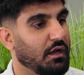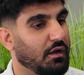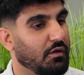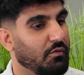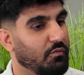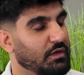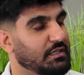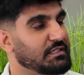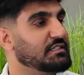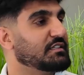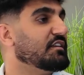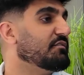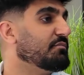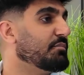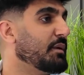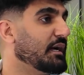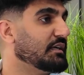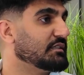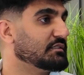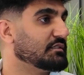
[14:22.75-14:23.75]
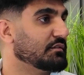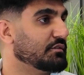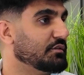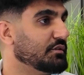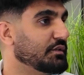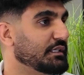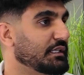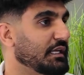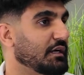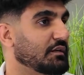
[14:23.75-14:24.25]
once they've passed the
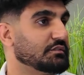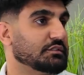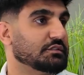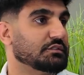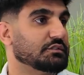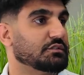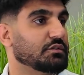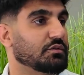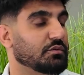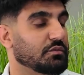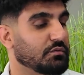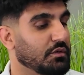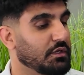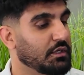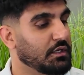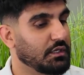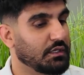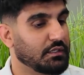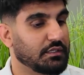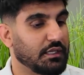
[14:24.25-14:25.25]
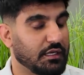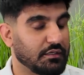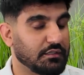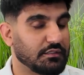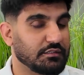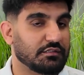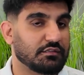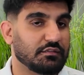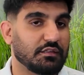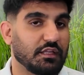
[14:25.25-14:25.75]
30,000. So that
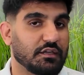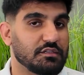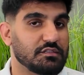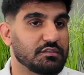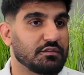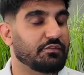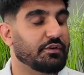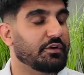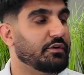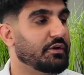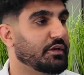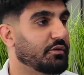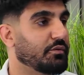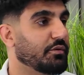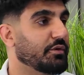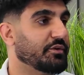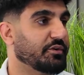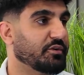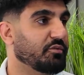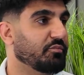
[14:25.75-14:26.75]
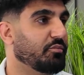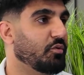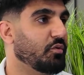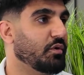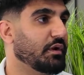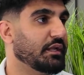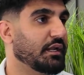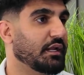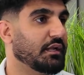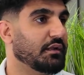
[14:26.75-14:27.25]
is a very critical
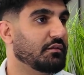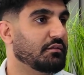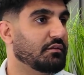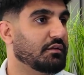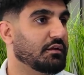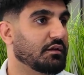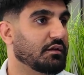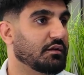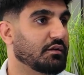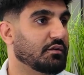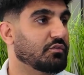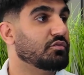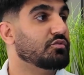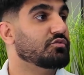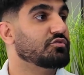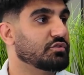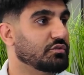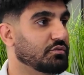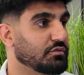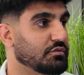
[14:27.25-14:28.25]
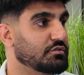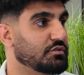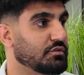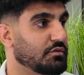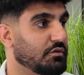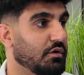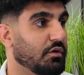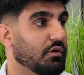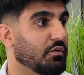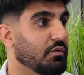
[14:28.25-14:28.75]
point and crucial to
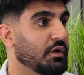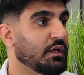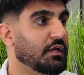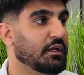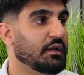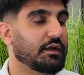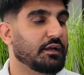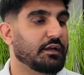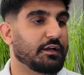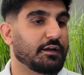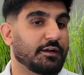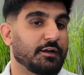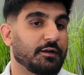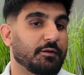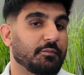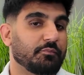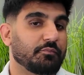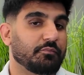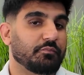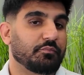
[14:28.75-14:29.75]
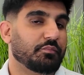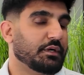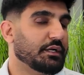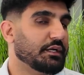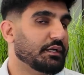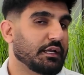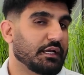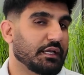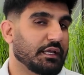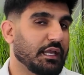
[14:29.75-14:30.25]
know.
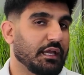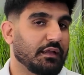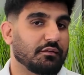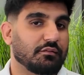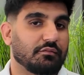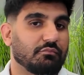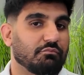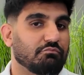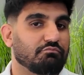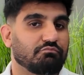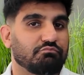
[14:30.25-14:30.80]
But again,